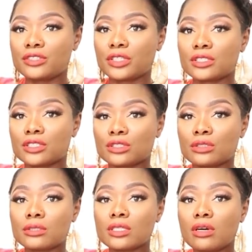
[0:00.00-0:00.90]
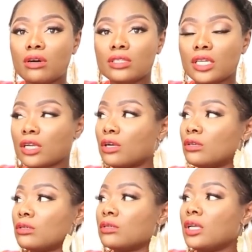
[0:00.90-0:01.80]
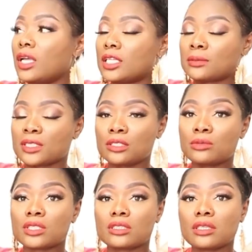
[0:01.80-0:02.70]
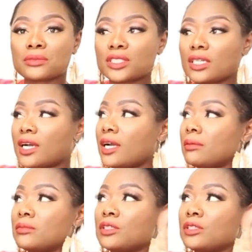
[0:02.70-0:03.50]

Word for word: You can just throw it on and go, especially with the summertime.